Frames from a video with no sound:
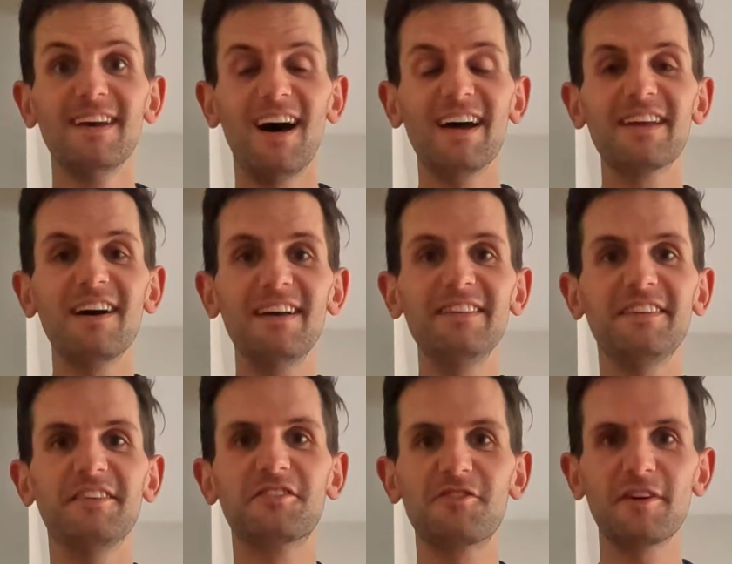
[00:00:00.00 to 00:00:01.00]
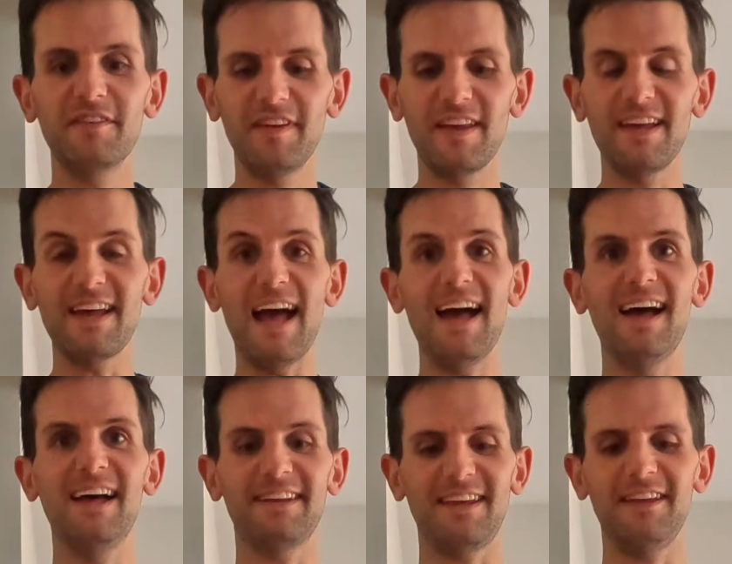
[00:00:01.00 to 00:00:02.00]
Hi guys, it's Chris here,
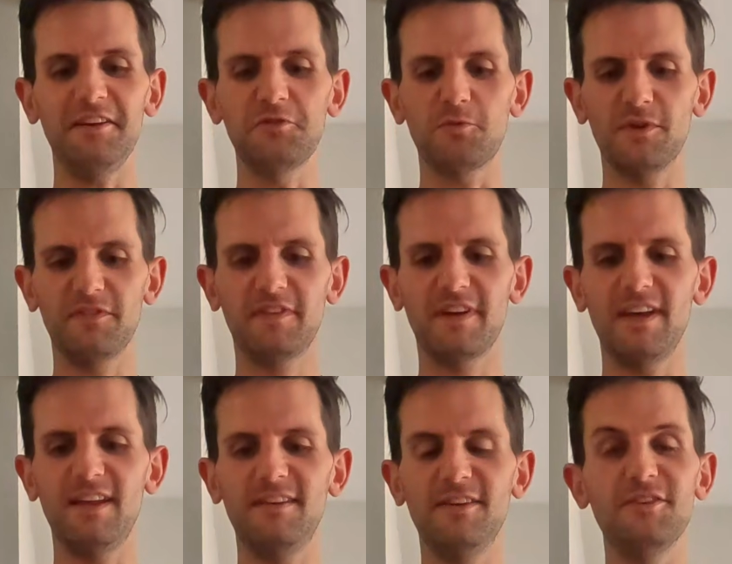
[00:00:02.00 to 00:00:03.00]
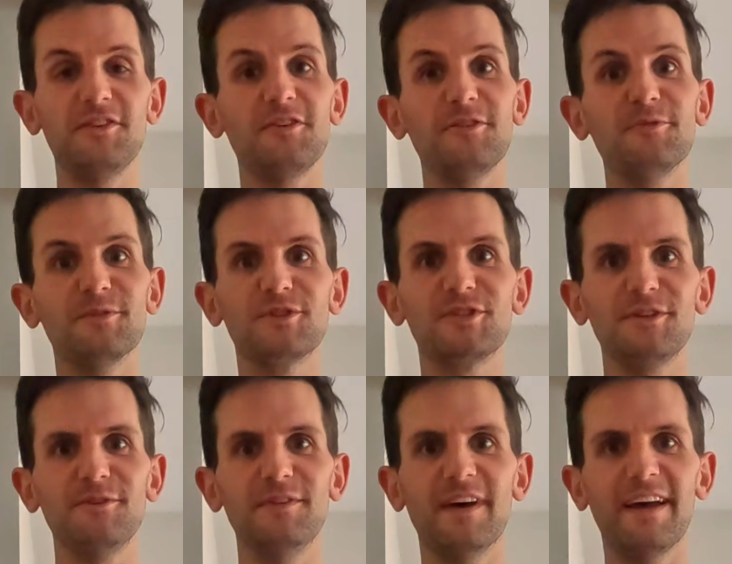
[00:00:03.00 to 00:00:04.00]
and it is once again new
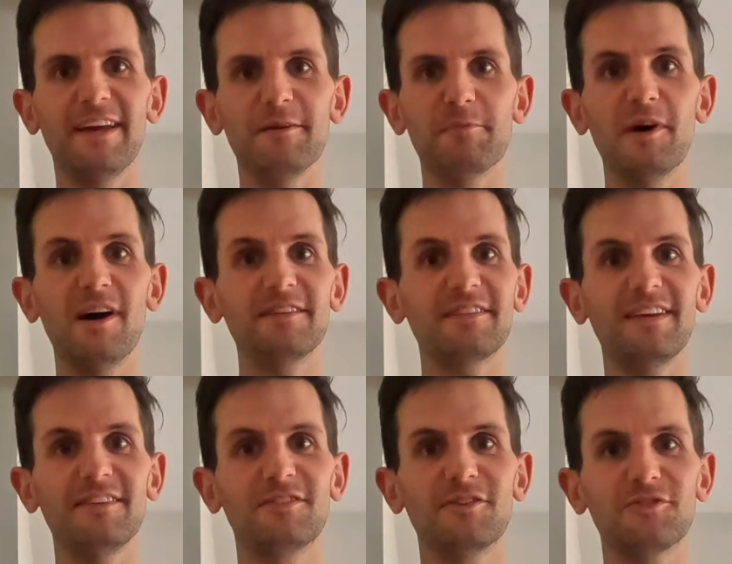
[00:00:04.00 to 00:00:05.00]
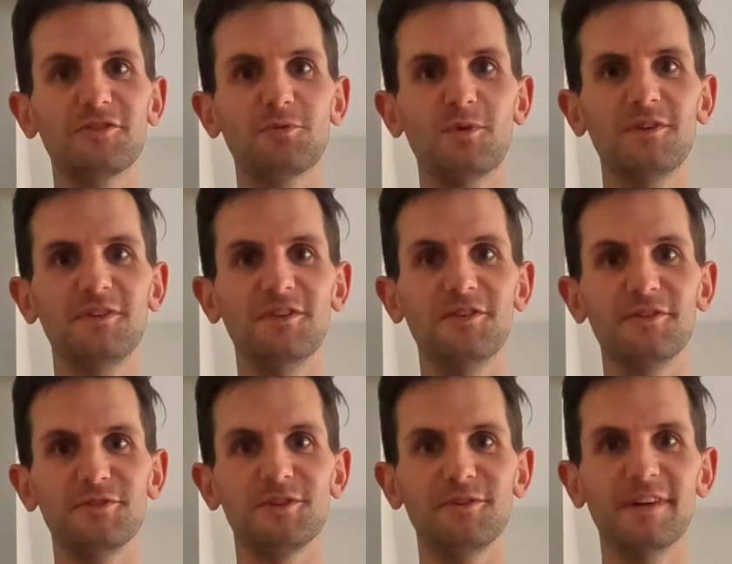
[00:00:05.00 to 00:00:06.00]
shoe day, but it's not just one
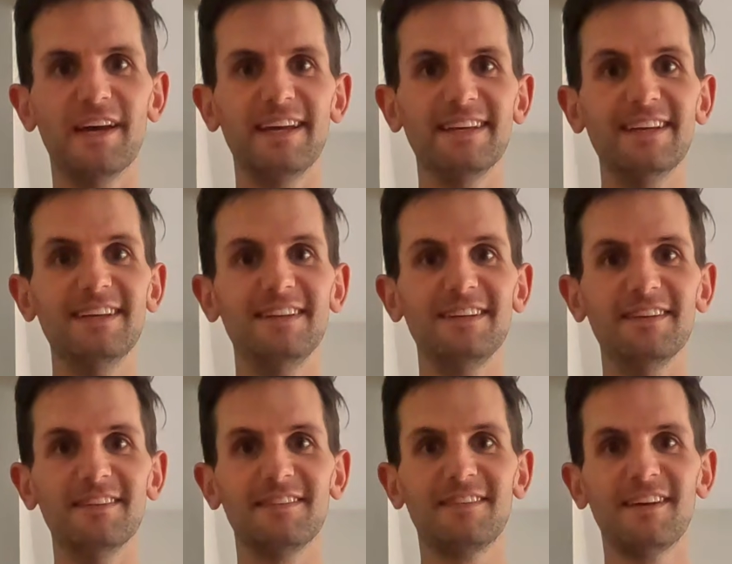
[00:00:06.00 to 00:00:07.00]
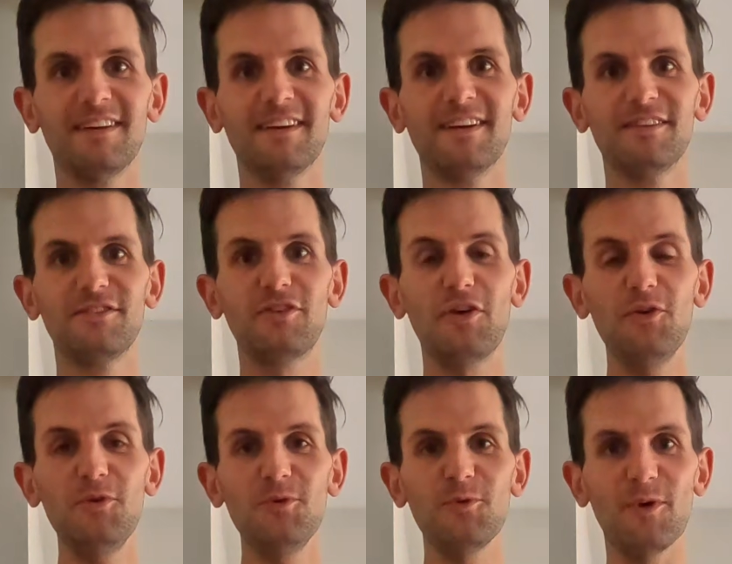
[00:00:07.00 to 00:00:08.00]
new shoe day, it is
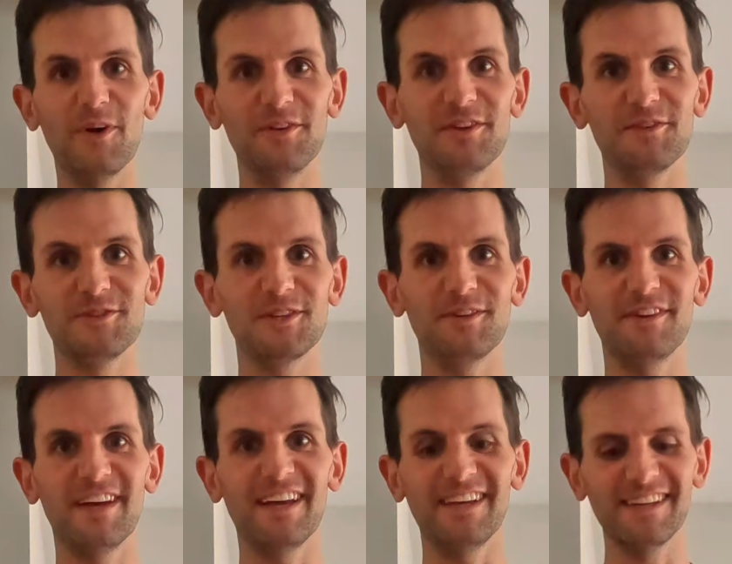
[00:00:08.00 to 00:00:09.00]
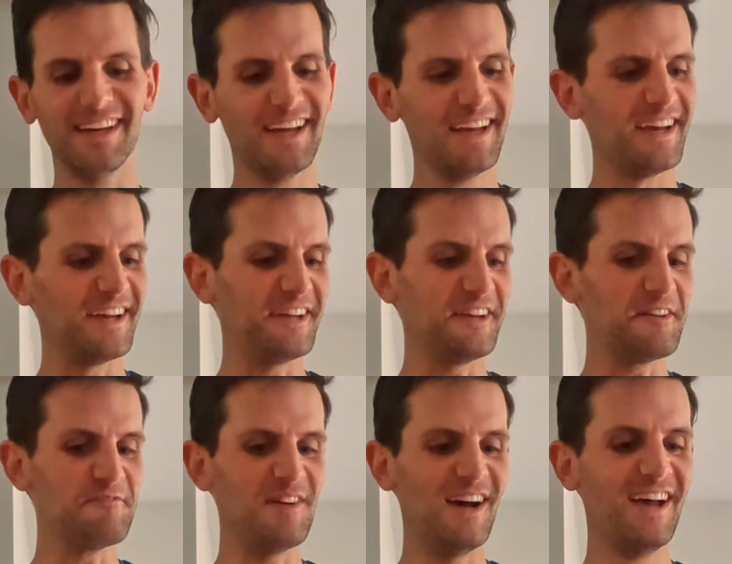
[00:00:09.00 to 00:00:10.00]
two new shoe day.
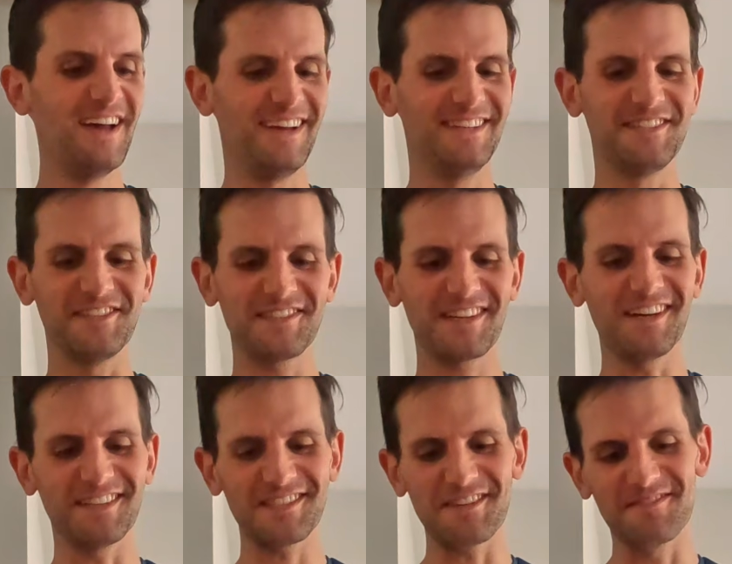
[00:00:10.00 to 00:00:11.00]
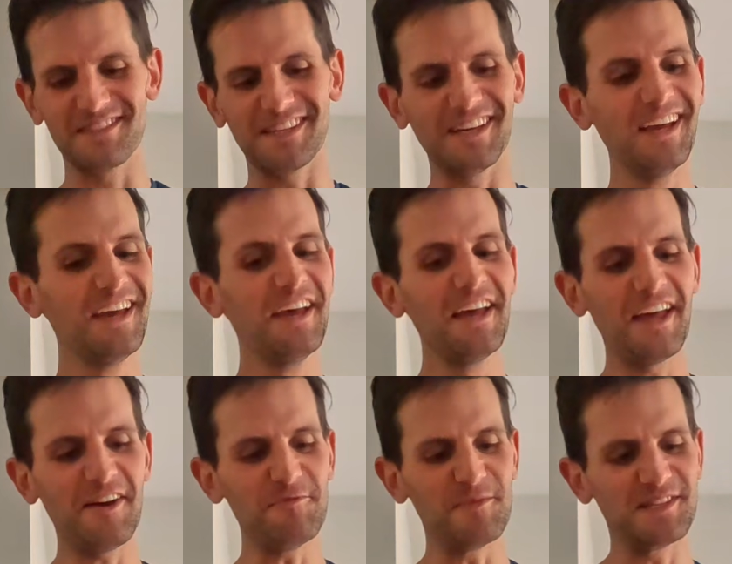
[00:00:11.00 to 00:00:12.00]
I just can't seem to
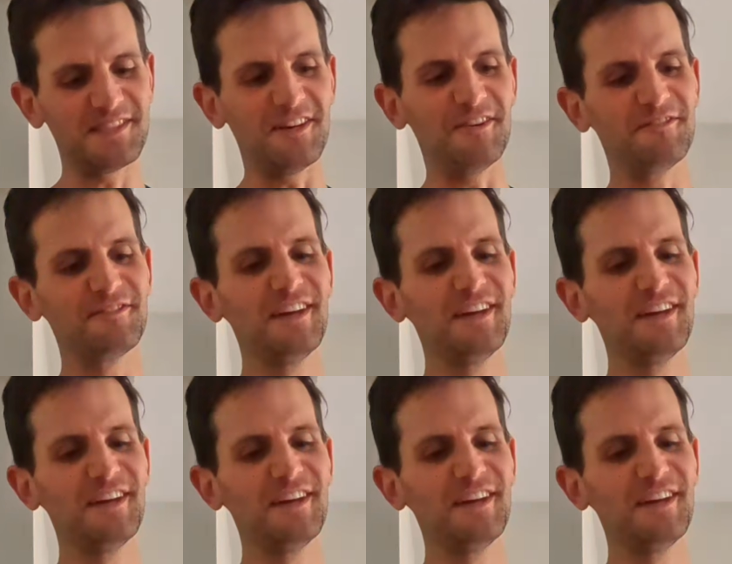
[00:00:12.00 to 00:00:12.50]
help myself.